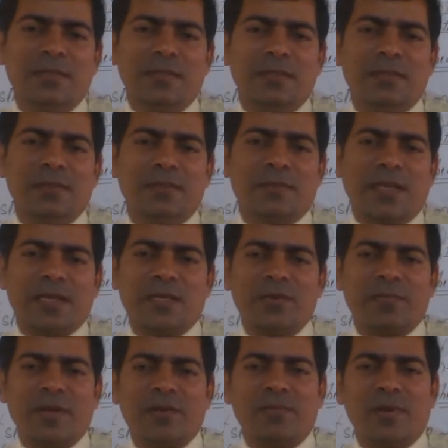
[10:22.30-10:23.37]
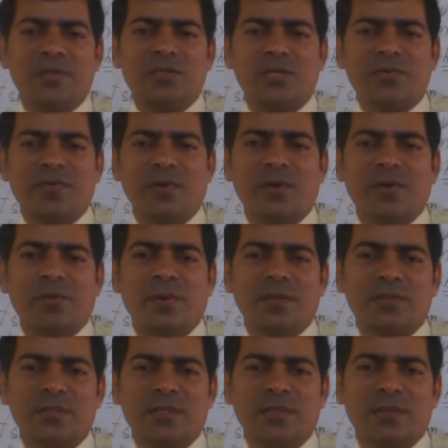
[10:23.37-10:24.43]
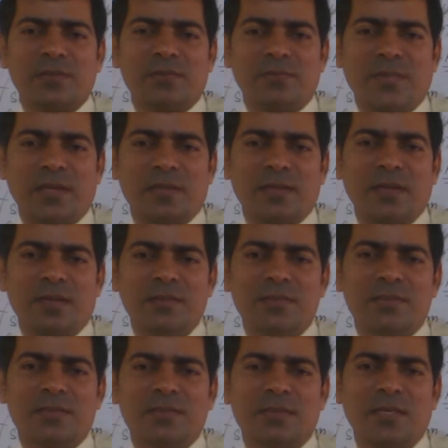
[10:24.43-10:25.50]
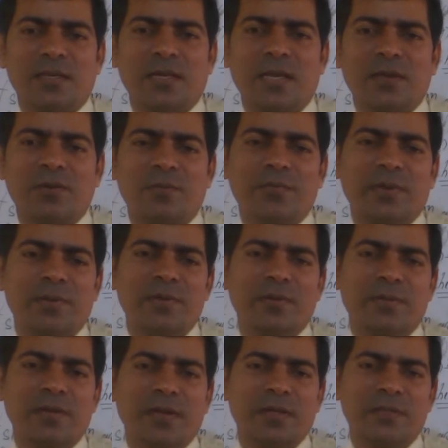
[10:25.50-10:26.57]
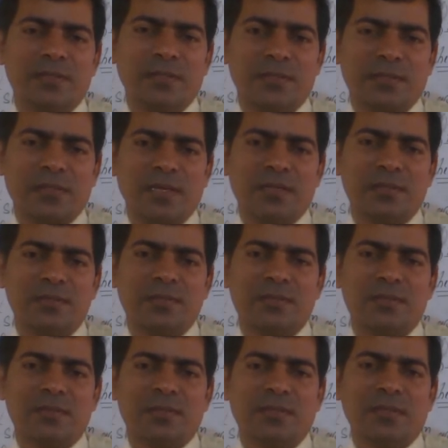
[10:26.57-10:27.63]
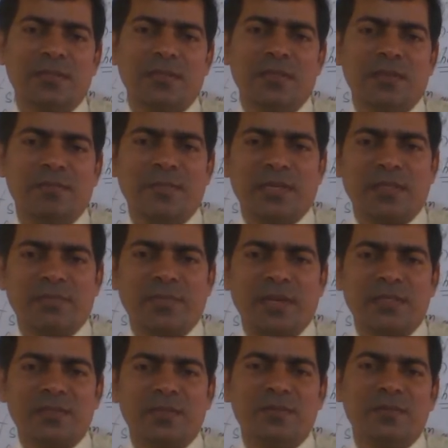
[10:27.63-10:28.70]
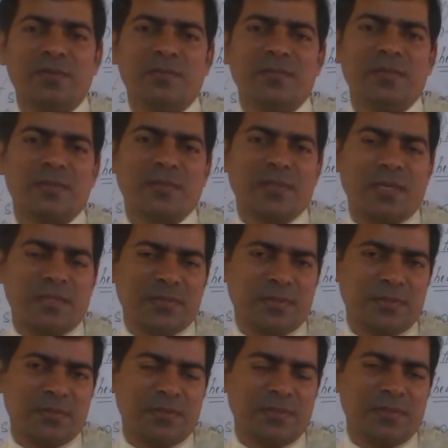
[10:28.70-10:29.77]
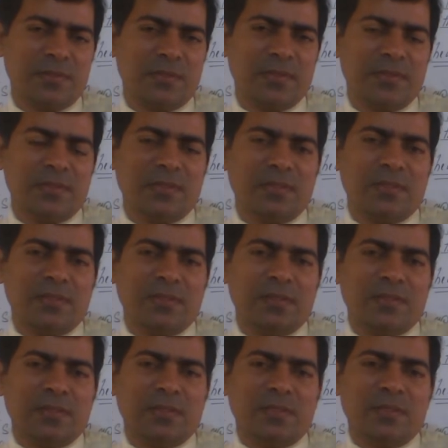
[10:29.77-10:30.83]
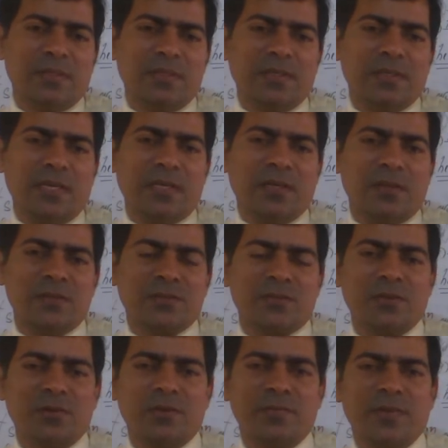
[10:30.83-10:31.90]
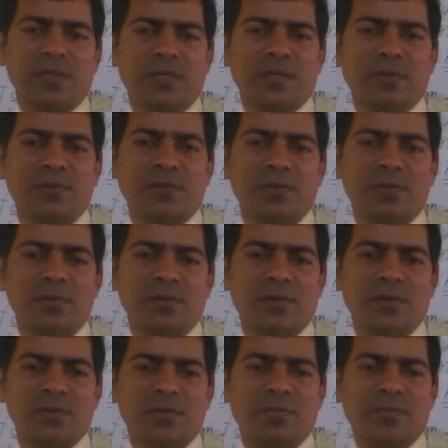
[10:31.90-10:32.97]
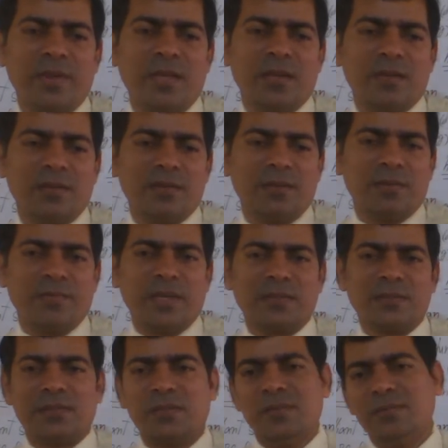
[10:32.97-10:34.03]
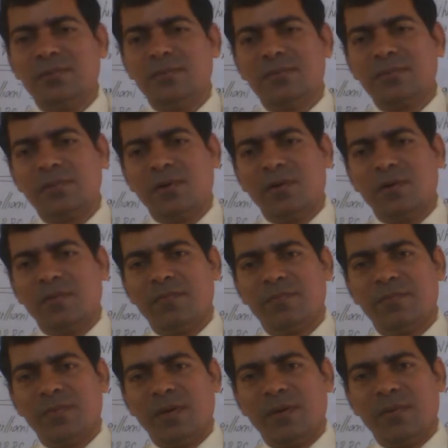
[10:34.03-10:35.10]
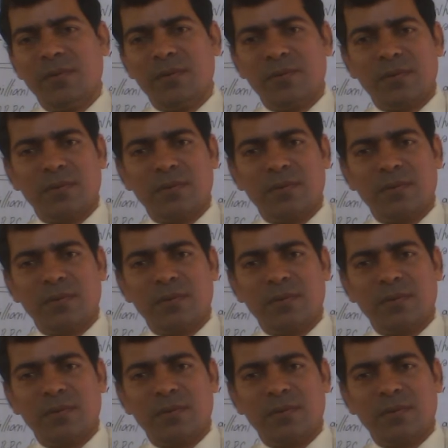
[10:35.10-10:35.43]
Thank you very much for watching my class, and I hope you utilize this class, make the best use of this class. And I also hope that you will also make the best use of our